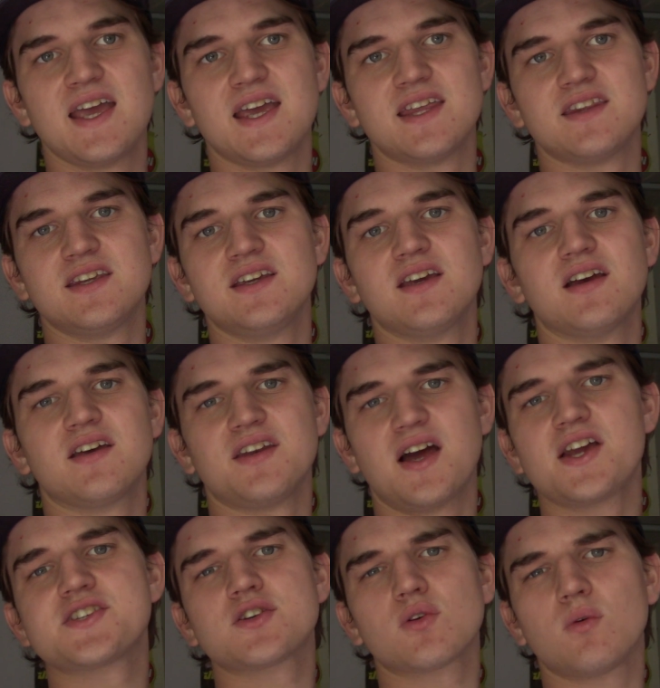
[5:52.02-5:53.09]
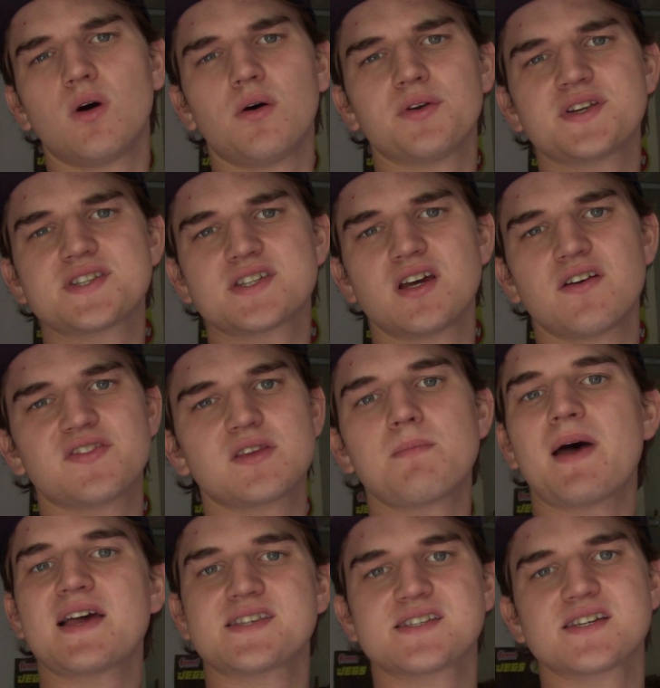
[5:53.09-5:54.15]
and the nicer quality stuff, the
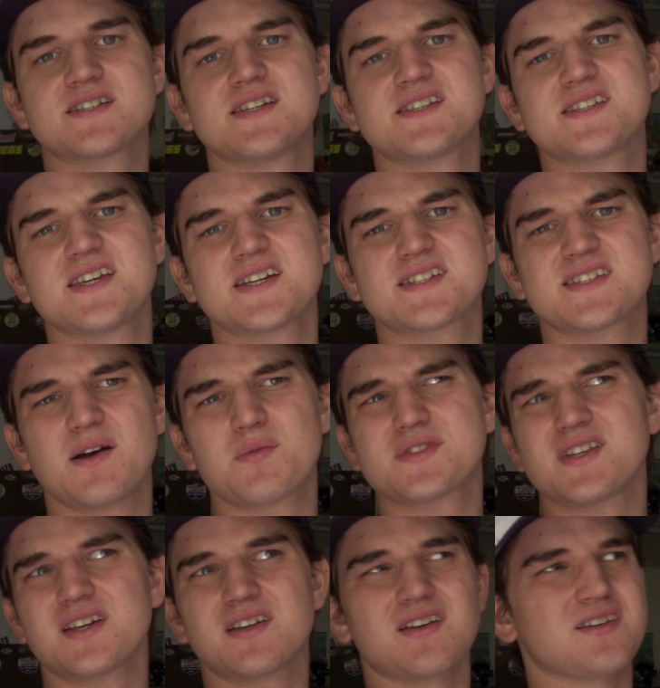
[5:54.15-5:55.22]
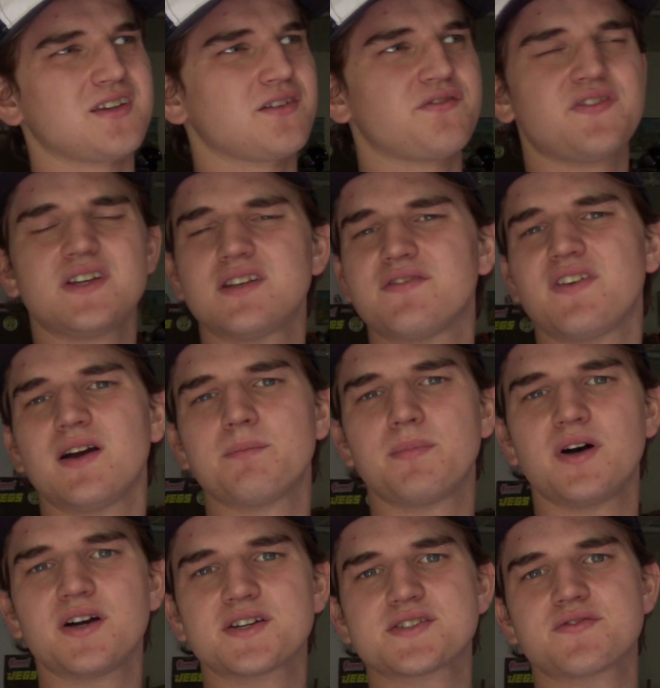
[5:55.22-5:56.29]
Mach 66, that was like I think 55
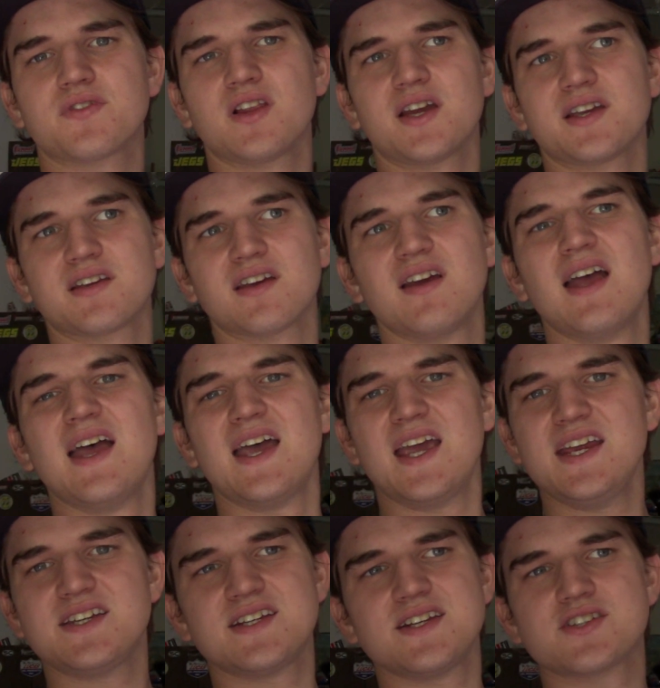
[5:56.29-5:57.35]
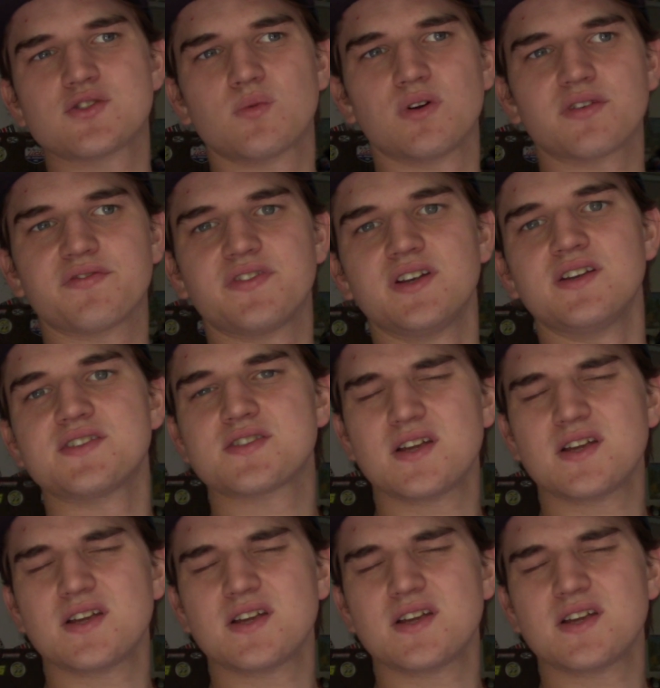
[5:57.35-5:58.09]
bucks for like 18 square feet.